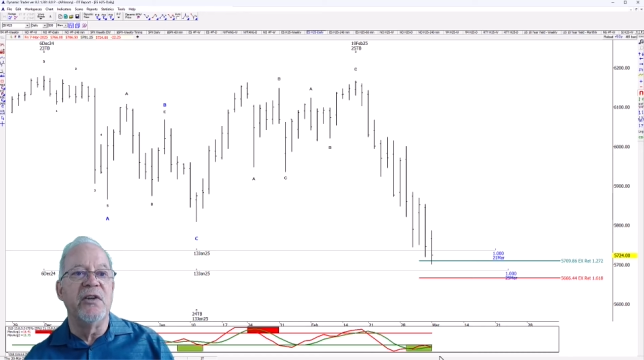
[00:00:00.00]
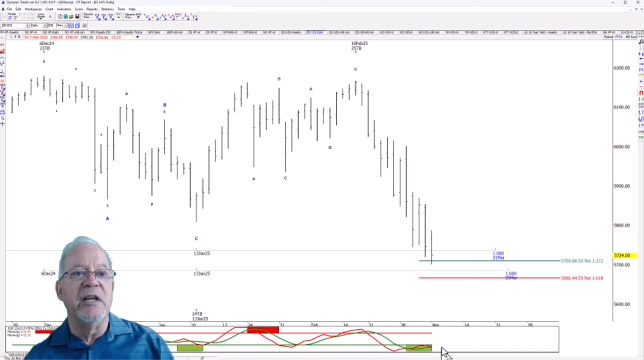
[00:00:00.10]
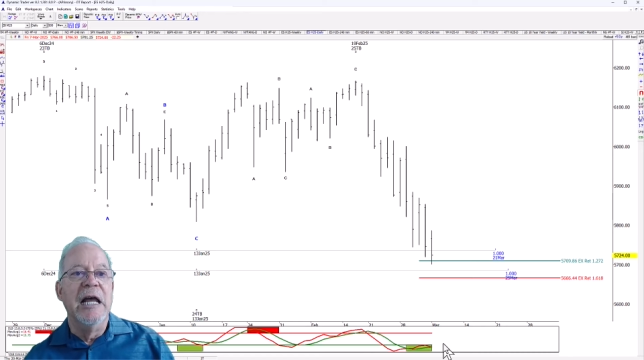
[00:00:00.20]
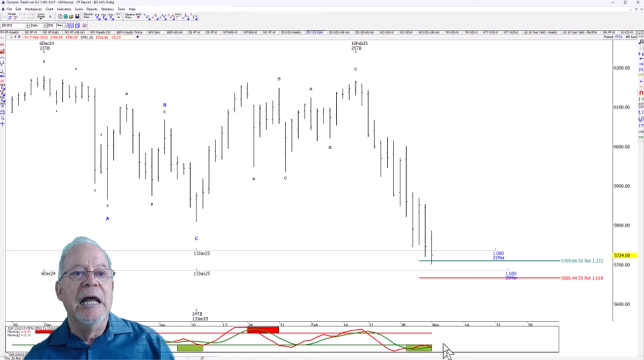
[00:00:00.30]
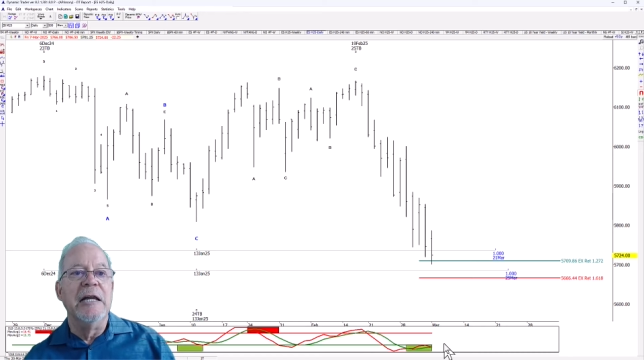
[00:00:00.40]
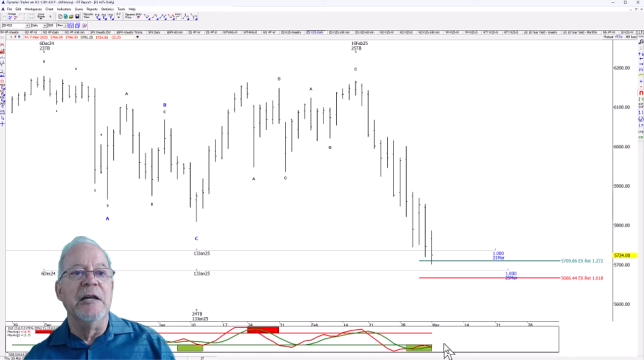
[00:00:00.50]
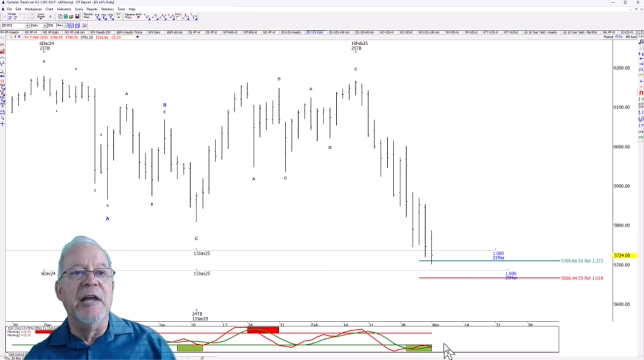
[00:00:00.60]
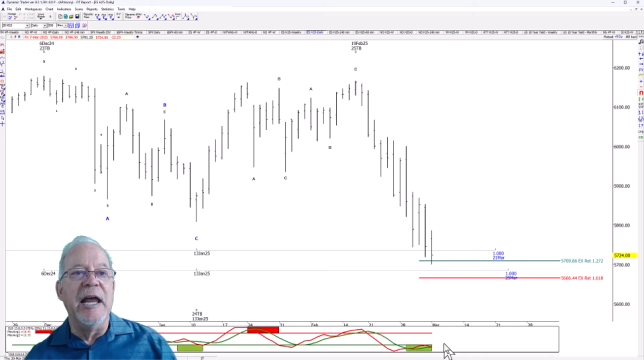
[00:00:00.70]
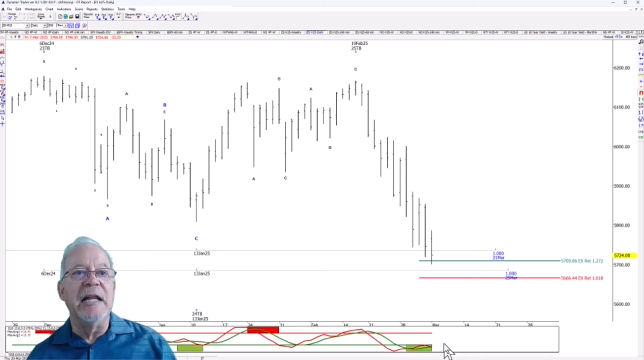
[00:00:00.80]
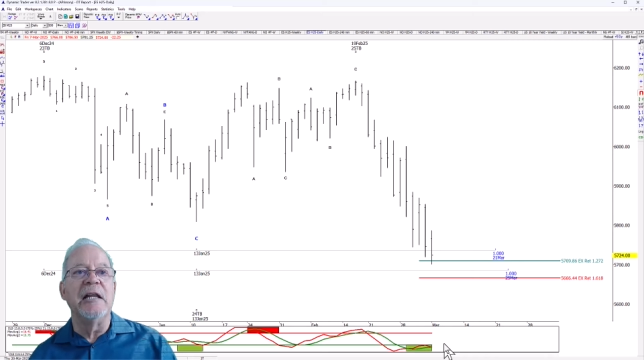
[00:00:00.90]
daily
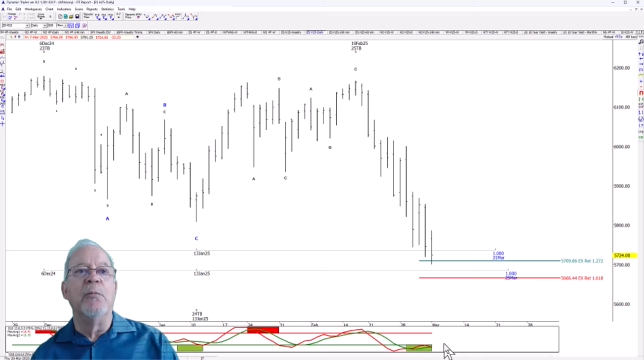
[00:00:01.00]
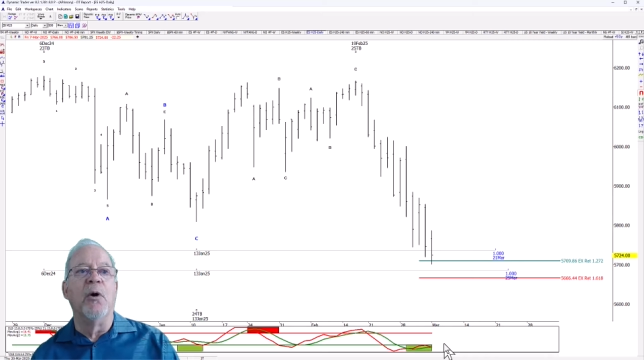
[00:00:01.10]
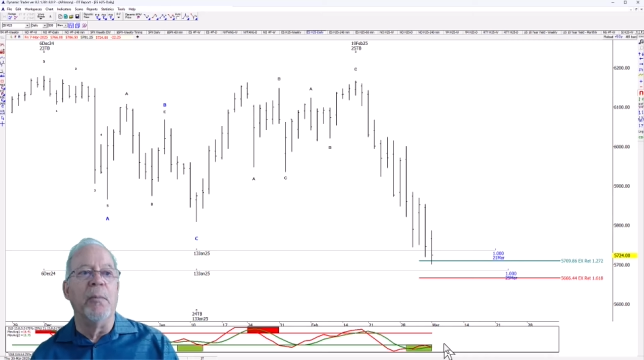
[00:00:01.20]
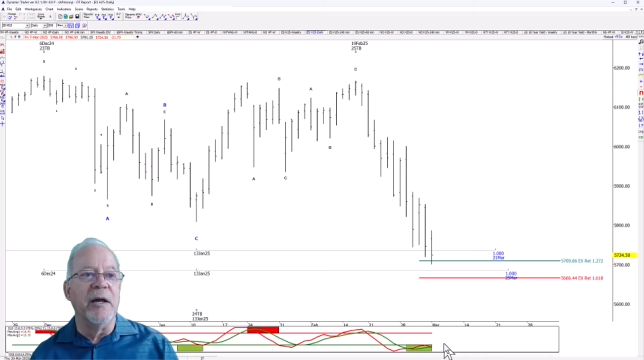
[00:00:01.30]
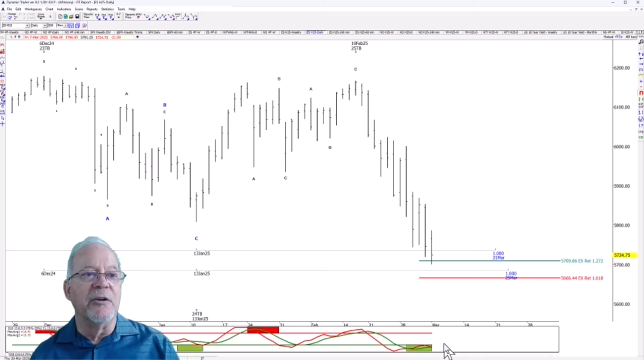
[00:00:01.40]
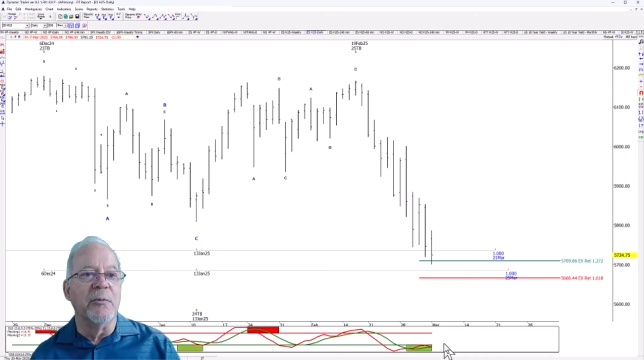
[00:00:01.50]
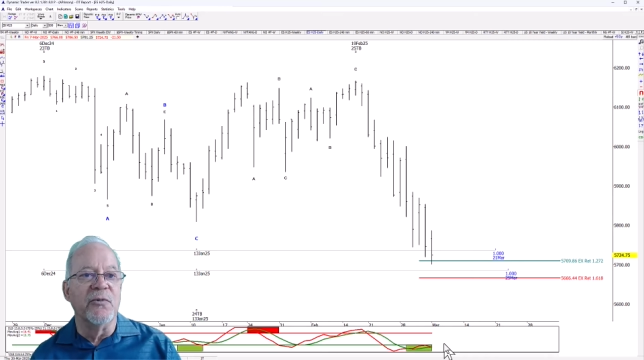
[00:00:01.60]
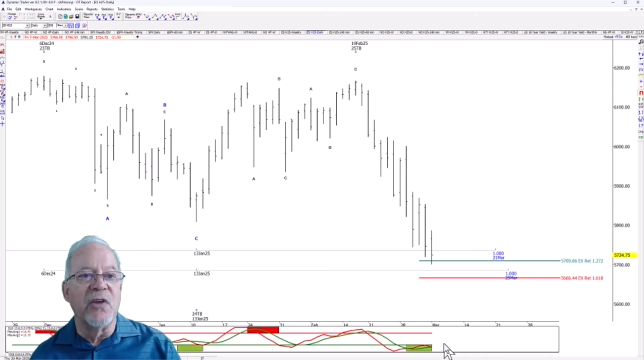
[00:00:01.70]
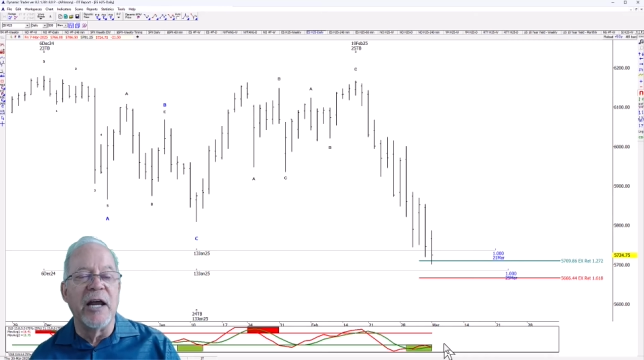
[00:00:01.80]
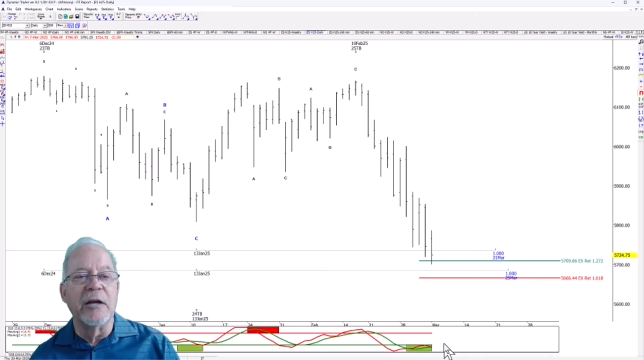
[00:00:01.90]
momentum
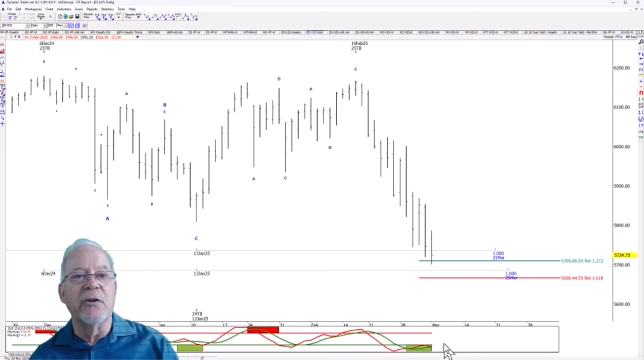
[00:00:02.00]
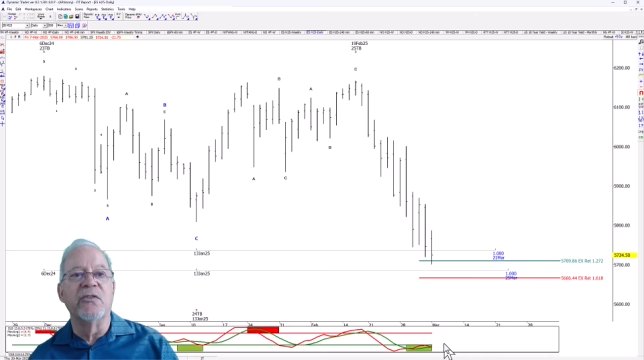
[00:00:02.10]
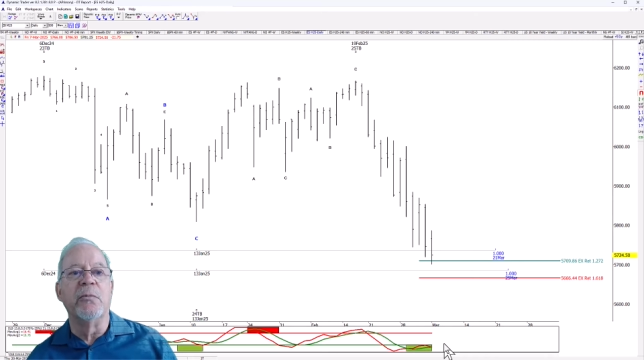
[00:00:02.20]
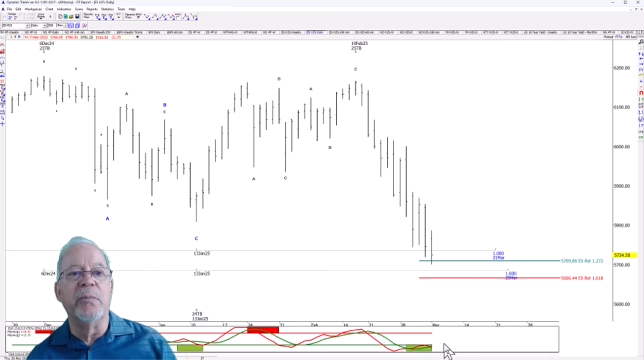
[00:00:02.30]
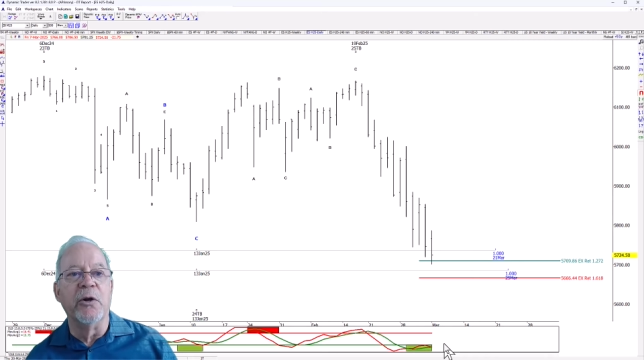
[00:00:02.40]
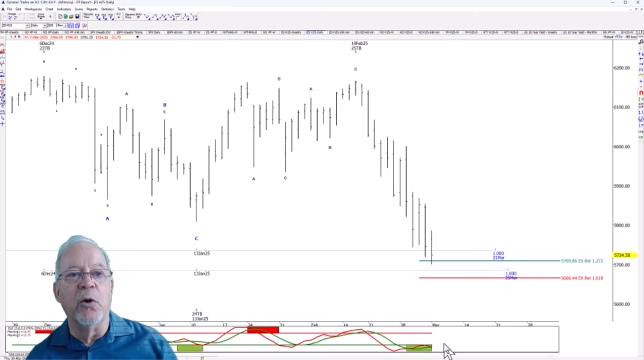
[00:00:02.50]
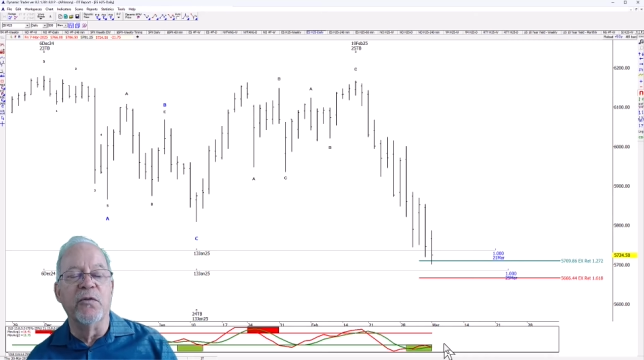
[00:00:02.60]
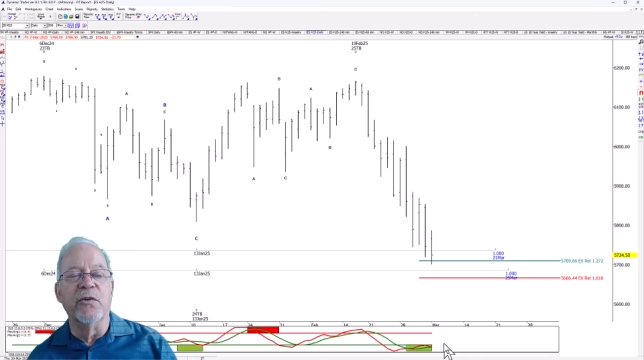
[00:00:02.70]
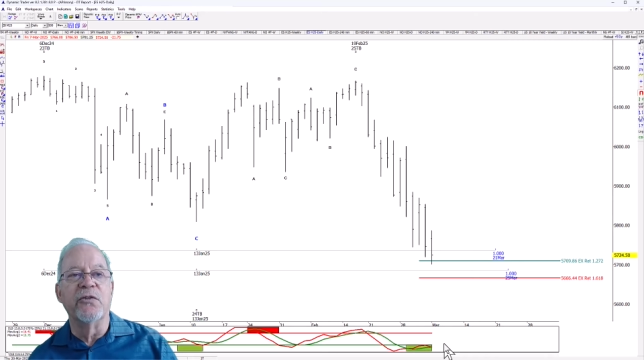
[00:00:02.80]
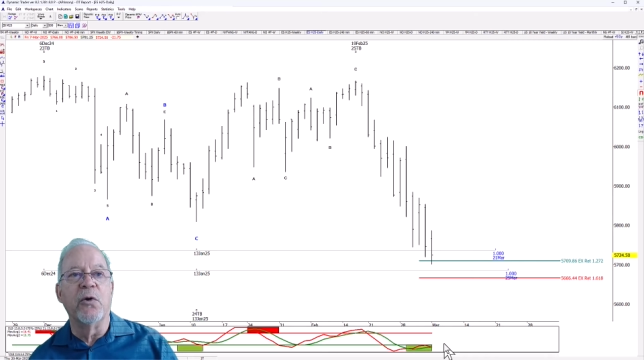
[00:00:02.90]
cycles have been
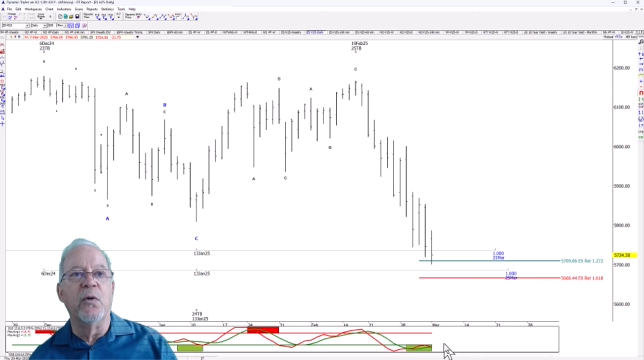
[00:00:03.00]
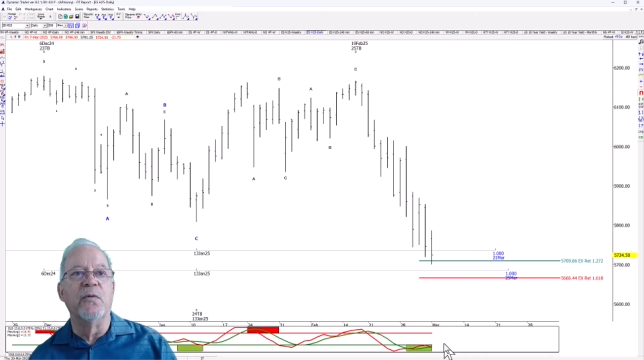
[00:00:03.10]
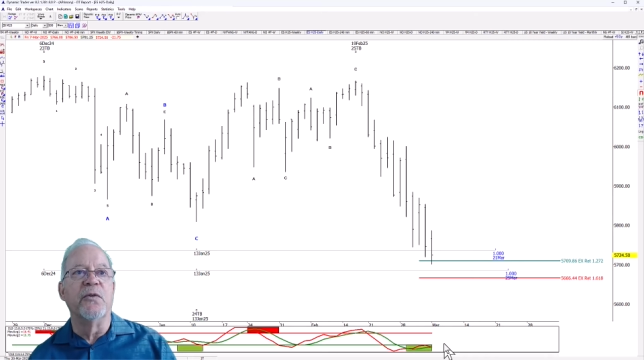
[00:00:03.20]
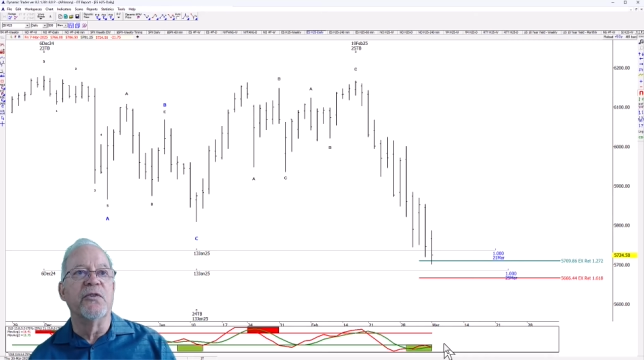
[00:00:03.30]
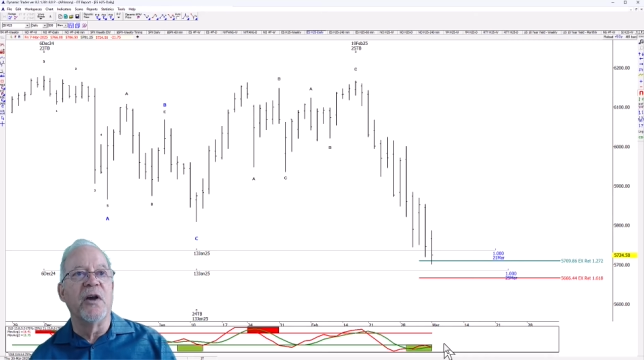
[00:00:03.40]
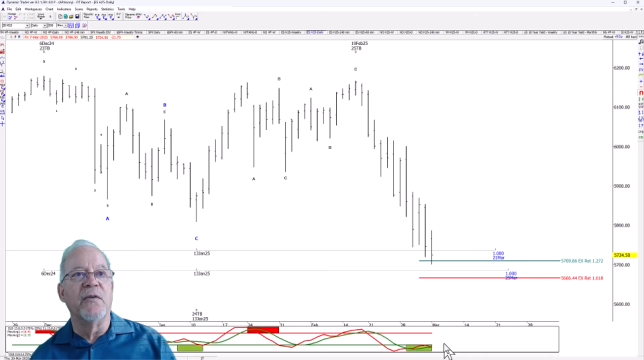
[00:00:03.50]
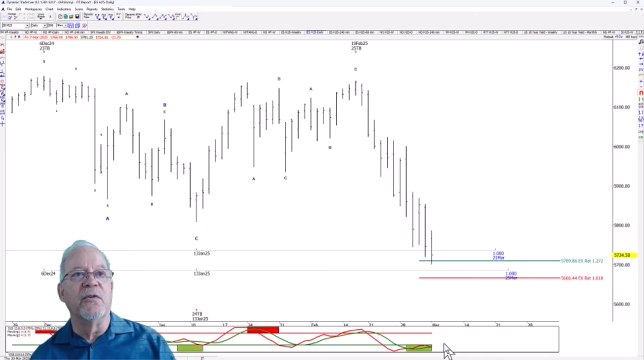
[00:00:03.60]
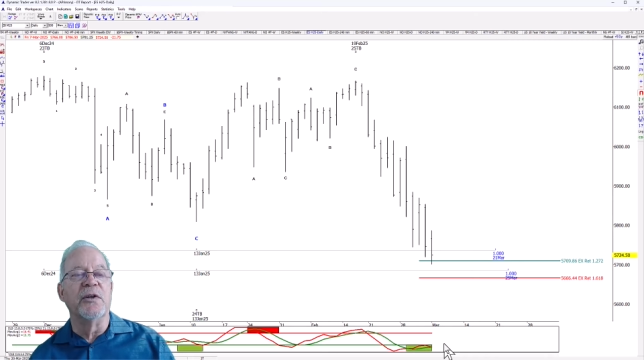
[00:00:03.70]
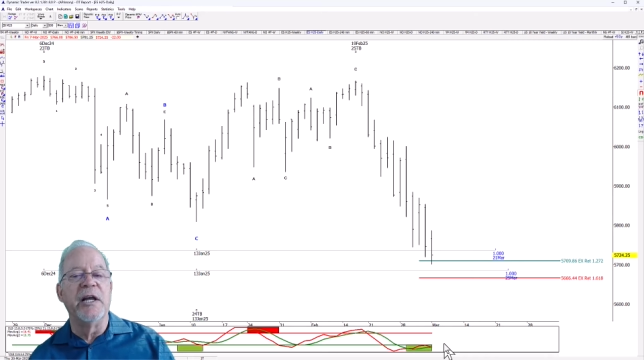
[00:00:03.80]
oversold for several days.